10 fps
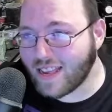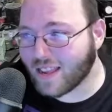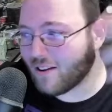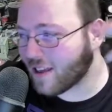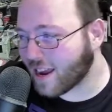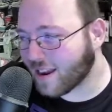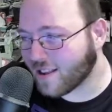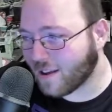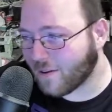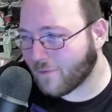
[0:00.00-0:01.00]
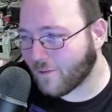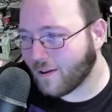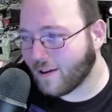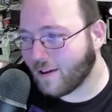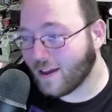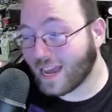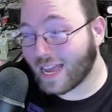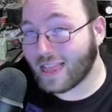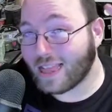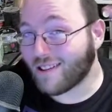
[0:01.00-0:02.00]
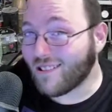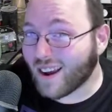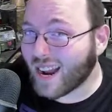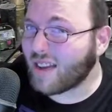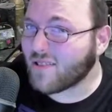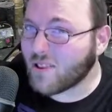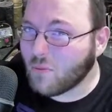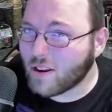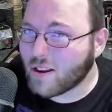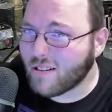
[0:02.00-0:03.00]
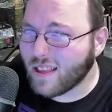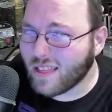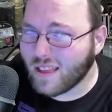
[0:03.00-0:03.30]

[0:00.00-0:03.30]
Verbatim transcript: and all that kind of stuff, they're not going to have super strength?